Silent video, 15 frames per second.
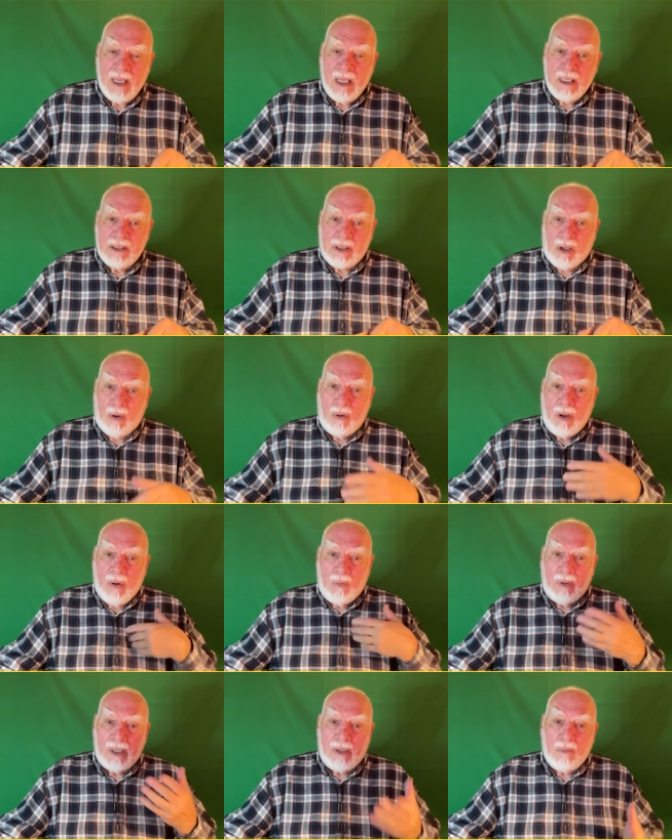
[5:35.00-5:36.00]
So
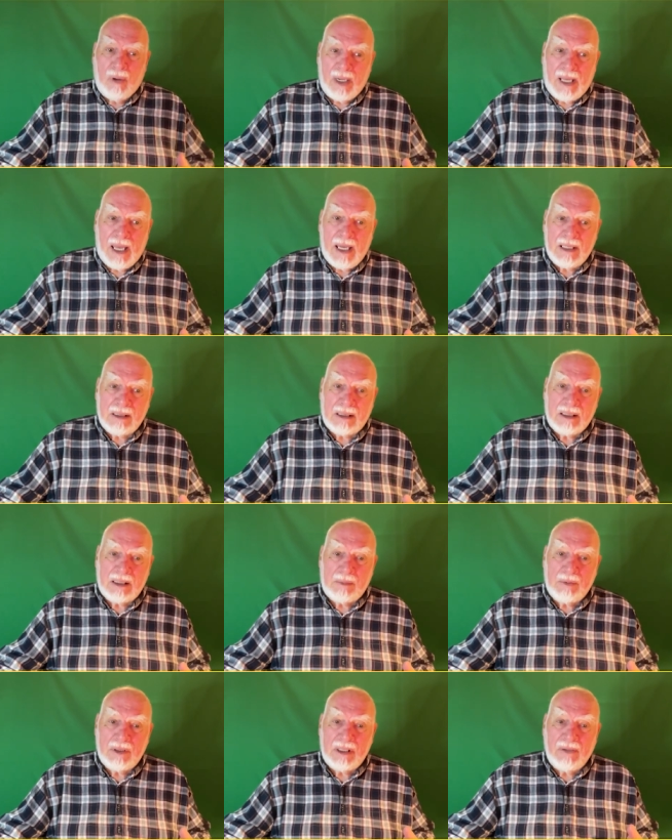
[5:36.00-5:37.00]
when I want to ask a
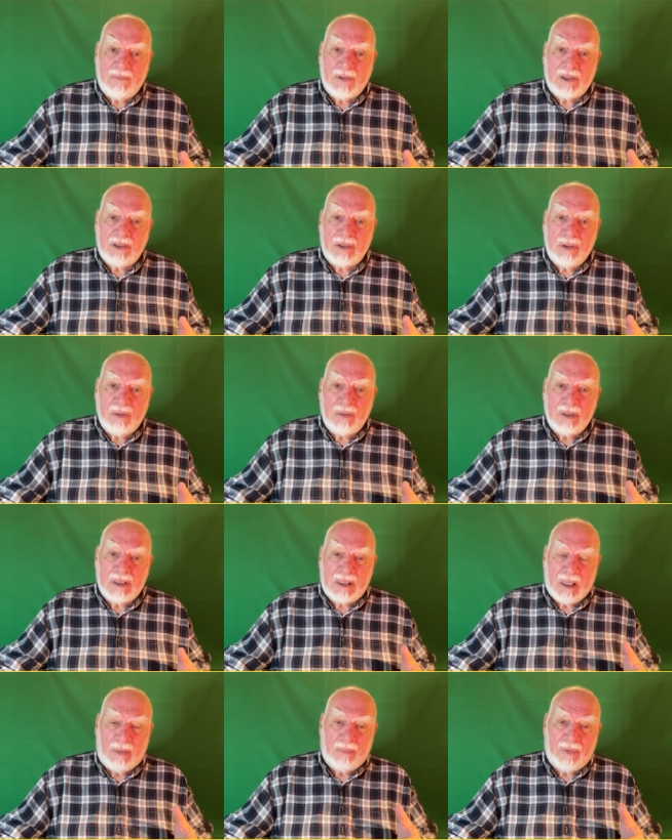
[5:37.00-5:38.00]
specific student
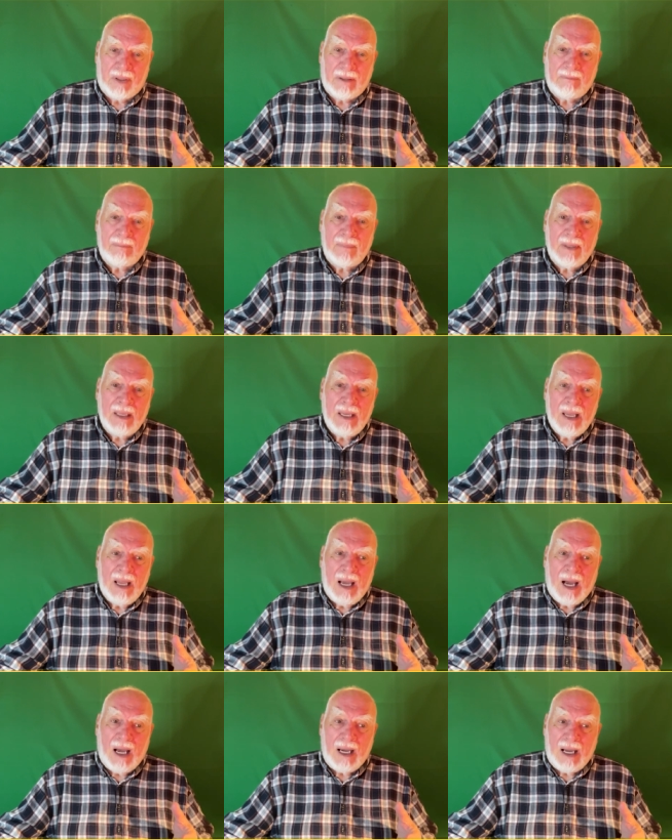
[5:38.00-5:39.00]
something,
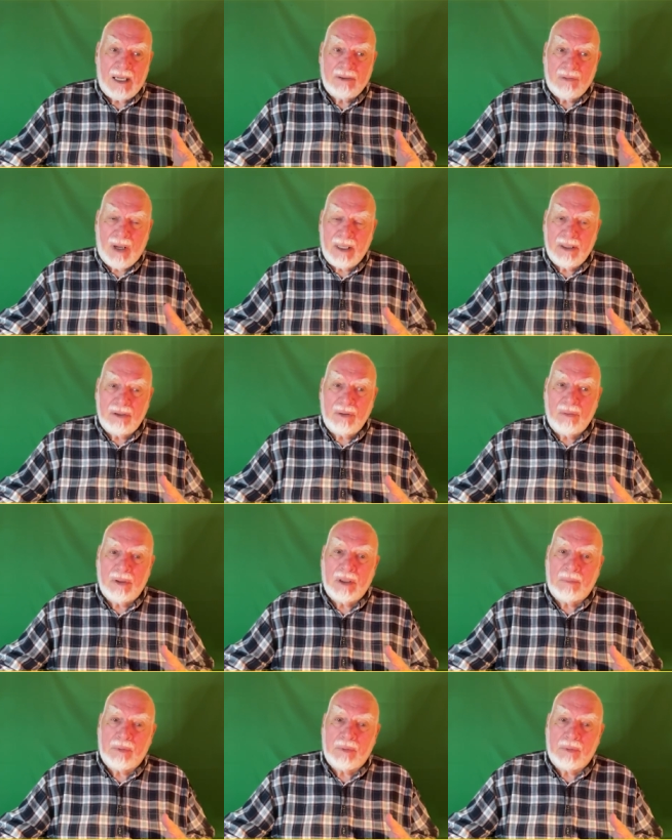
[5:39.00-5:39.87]
I try to do it in a